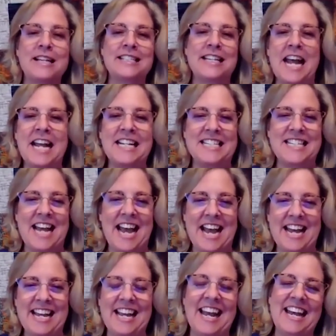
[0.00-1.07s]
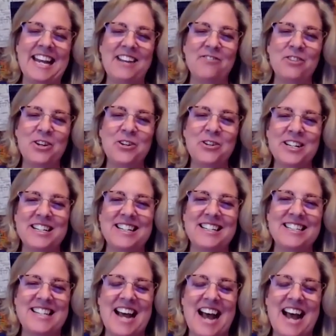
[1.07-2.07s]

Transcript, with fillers: Presidente. And if you can